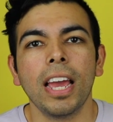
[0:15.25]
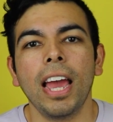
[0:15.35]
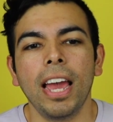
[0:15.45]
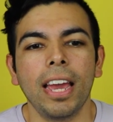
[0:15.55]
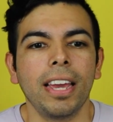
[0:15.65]

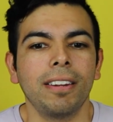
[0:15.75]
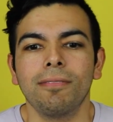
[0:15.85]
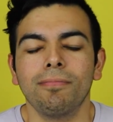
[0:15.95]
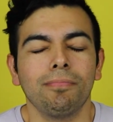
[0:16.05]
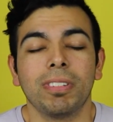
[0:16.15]
and
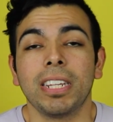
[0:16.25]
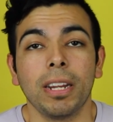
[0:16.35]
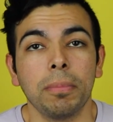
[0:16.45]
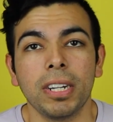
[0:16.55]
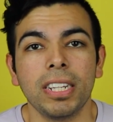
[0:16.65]

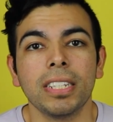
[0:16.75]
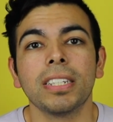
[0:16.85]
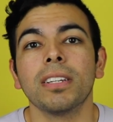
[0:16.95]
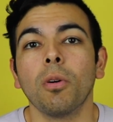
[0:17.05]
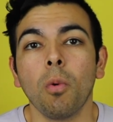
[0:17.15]

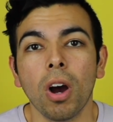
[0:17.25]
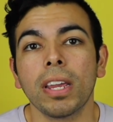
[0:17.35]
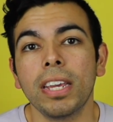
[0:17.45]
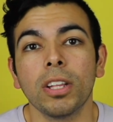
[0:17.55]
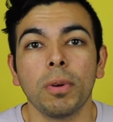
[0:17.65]
celebrities
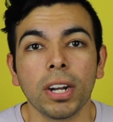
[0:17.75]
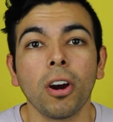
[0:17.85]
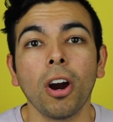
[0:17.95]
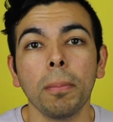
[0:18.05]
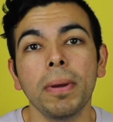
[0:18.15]
walking the red
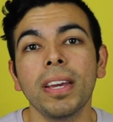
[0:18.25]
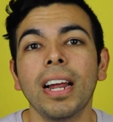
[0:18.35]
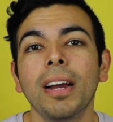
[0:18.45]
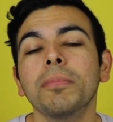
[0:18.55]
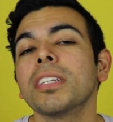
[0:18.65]
carpet,
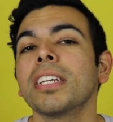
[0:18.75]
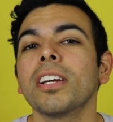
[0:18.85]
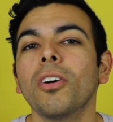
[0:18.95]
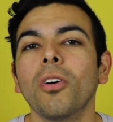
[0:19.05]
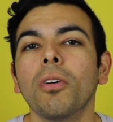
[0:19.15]
I'm just going
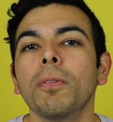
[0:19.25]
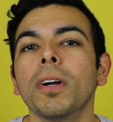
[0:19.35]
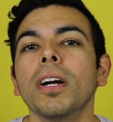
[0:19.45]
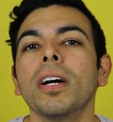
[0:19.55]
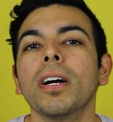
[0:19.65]
to go
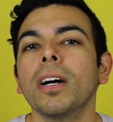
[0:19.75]
over